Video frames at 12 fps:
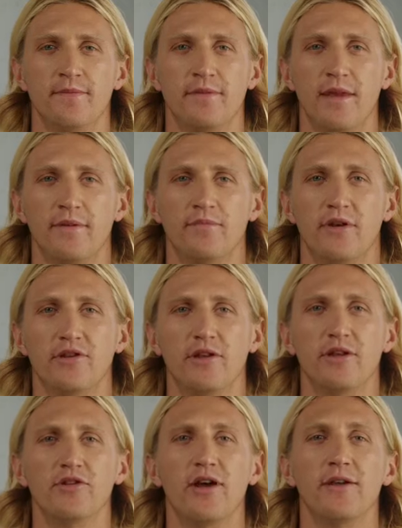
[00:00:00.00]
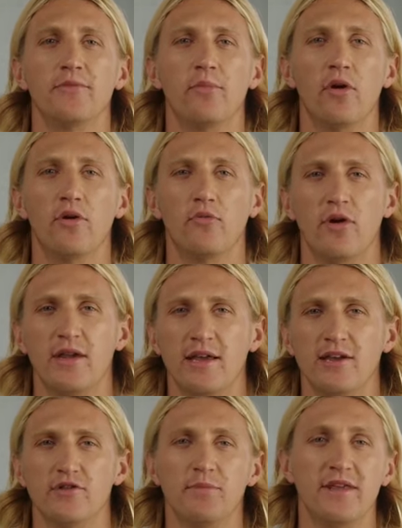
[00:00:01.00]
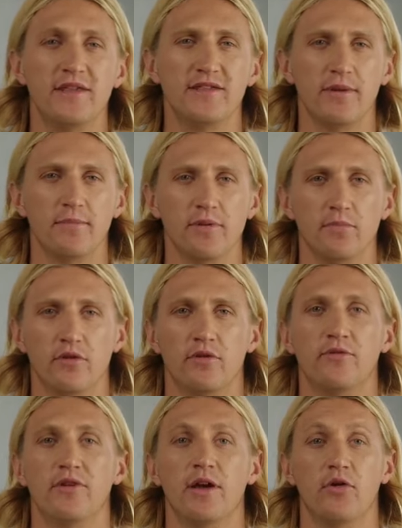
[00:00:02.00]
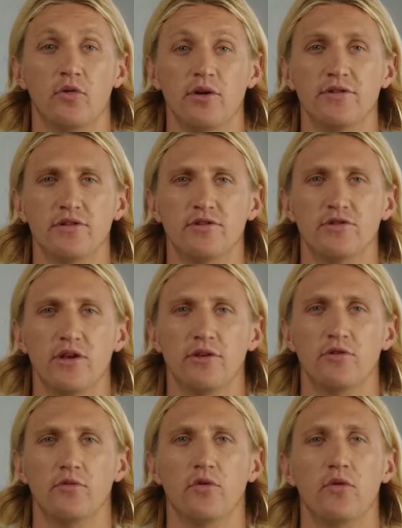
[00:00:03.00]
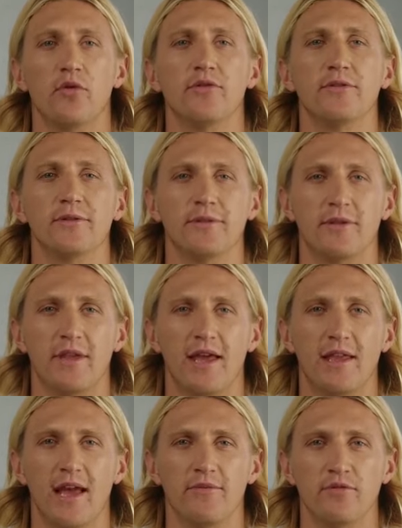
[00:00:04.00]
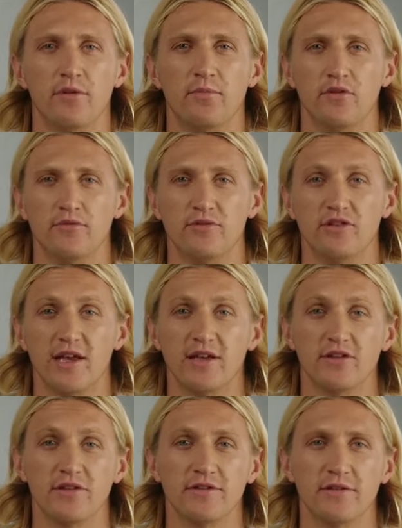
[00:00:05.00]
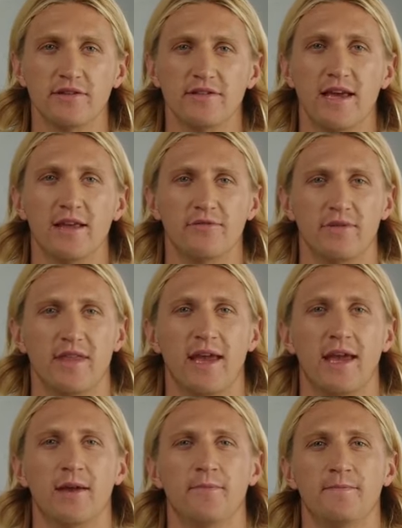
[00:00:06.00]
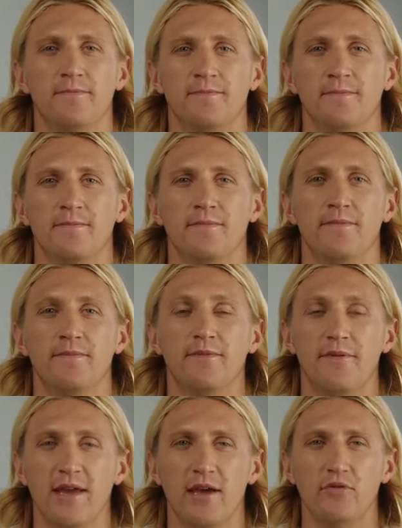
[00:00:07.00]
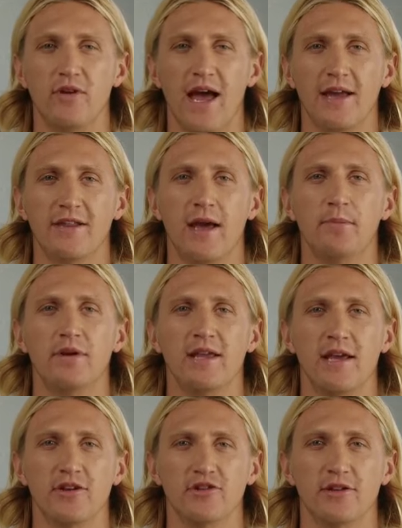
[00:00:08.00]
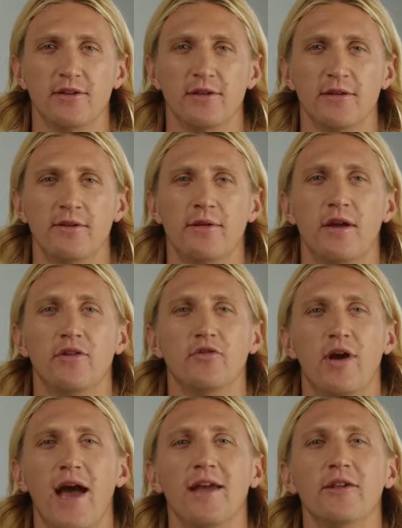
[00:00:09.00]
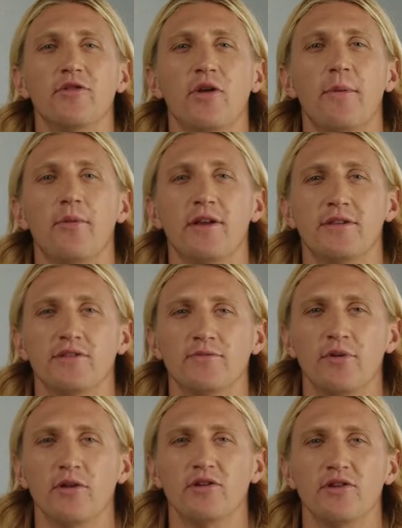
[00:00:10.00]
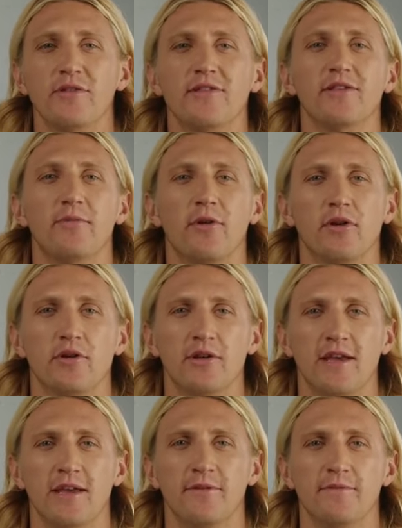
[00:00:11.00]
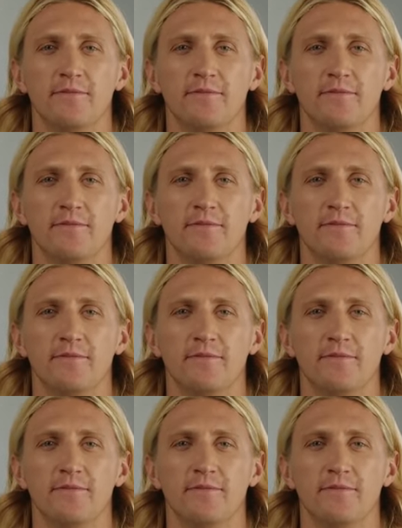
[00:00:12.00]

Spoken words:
Envision a chessboard where each piece can be moved according to strict rules, and every move changes the state of the game. In a React application, a drag-and-drop list functions similarly.